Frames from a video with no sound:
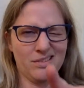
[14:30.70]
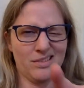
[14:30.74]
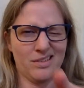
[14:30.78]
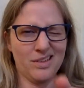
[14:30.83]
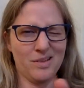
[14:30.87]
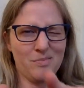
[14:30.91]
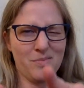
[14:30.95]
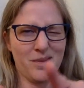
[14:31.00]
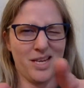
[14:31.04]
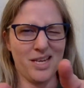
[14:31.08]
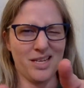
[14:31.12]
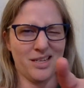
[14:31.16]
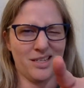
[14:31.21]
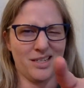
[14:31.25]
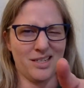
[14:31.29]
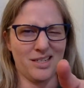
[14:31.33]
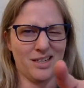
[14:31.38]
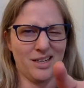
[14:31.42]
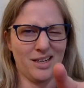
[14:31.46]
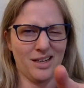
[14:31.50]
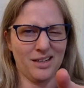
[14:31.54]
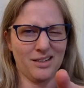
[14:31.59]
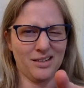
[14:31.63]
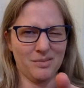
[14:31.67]
I'm getting to
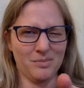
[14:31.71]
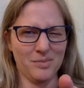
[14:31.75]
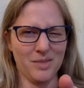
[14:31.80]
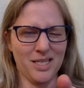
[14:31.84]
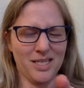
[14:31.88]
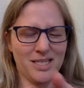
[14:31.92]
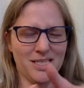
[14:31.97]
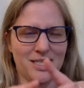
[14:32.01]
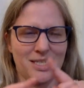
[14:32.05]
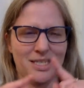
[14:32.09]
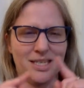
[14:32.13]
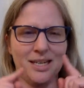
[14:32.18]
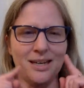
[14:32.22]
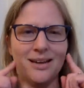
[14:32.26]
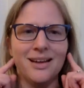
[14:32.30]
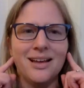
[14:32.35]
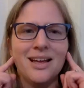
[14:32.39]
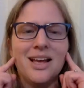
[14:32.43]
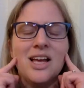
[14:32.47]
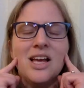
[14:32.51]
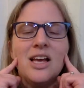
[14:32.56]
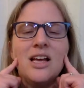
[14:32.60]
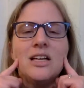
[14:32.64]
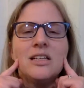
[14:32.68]
you. I'm getting to you.
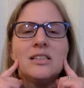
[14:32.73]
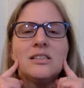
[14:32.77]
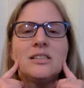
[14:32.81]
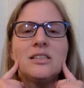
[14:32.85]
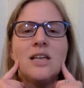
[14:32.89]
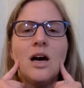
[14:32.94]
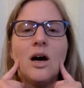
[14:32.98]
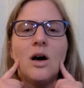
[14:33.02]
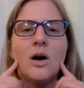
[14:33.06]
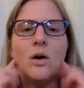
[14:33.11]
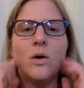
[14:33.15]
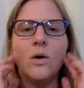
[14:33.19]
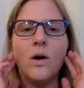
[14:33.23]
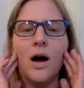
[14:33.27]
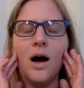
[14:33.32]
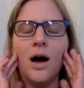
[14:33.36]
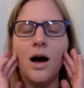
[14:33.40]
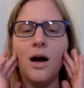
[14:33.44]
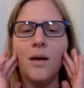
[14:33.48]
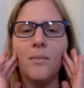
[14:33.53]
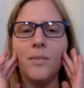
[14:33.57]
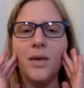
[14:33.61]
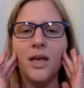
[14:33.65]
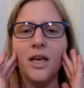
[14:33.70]
So
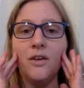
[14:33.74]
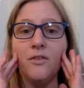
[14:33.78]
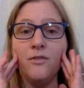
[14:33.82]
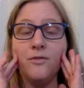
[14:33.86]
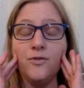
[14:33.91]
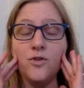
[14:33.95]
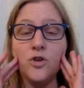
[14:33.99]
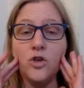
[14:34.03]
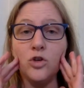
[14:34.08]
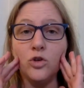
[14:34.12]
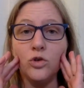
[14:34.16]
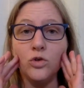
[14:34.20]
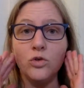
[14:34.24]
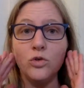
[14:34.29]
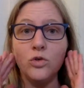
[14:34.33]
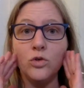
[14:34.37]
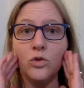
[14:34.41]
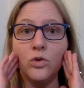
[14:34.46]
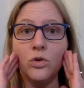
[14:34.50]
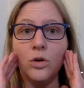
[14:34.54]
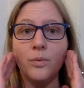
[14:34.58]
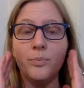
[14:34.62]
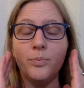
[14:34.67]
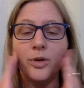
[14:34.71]
um, if
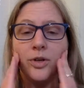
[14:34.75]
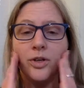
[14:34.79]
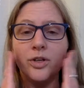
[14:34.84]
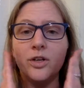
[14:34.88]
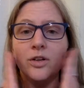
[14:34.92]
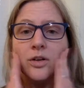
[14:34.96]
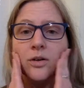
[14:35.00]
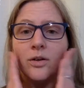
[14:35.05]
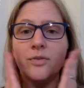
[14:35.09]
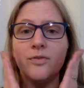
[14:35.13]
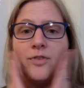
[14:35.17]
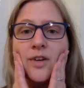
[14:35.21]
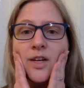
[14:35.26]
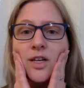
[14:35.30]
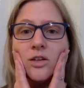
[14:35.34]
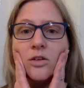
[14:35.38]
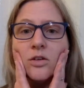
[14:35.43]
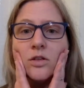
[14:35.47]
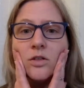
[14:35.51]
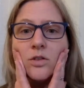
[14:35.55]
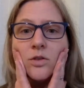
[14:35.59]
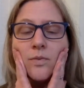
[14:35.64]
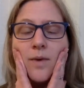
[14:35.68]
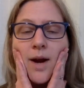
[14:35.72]
you put your
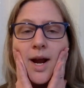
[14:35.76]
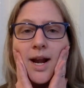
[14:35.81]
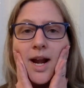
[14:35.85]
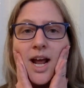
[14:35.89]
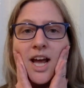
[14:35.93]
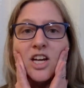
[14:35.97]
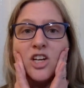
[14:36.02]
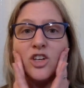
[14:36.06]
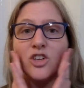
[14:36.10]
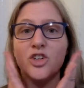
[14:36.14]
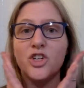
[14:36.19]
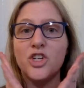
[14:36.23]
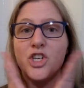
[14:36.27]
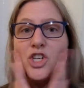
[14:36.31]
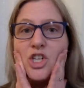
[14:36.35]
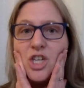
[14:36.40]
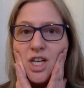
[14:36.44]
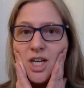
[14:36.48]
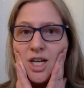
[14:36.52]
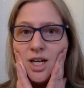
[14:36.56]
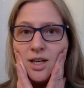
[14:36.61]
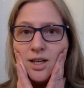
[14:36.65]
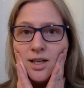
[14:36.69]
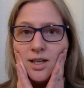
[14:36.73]
fingers right at your
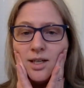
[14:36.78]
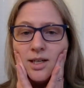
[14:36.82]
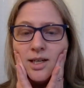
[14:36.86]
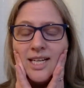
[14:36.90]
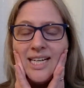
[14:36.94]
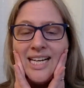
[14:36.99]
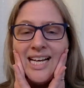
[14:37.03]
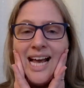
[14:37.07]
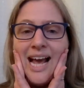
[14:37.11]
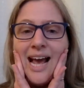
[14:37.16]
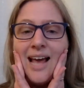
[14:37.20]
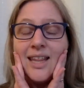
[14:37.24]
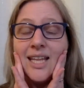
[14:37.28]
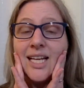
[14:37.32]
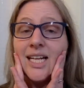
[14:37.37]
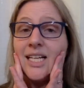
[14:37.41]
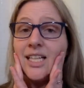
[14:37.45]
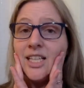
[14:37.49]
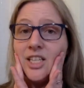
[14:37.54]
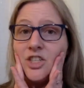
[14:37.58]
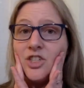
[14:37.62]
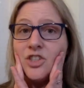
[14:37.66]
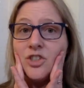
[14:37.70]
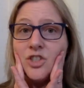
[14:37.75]
cheek and then
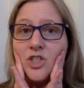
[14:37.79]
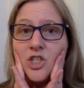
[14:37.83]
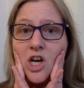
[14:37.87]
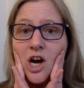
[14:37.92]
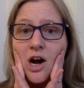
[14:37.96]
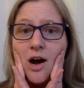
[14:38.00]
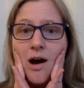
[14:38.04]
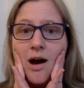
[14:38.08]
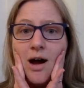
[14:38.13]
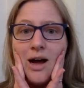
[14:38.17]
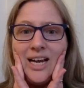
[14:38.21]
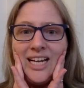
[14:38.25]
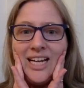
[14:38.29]
clench your jaw,